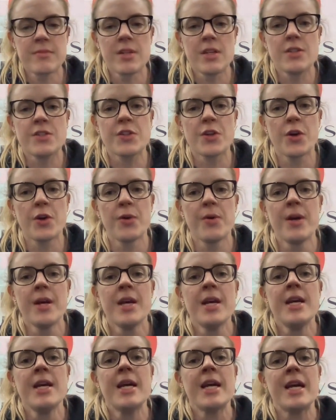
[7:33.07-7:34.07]
So
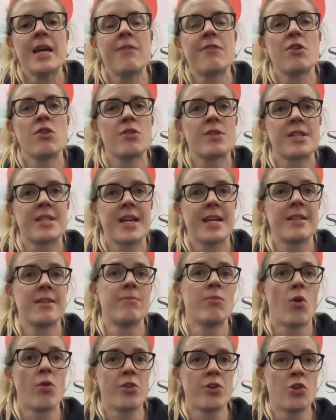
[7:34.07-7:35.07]
if you use a tendon
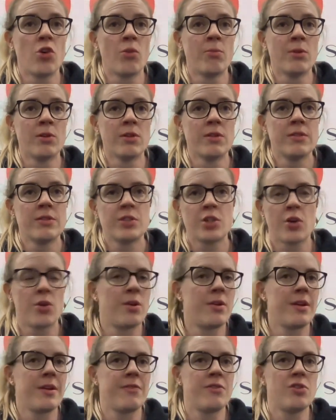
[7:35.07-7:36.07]
more than normal, so
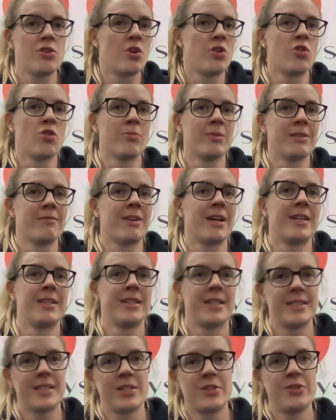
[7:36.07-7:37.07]
if you don't normally run
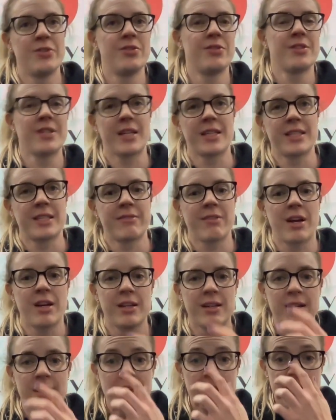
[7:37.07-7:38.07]
and then you suddenly run,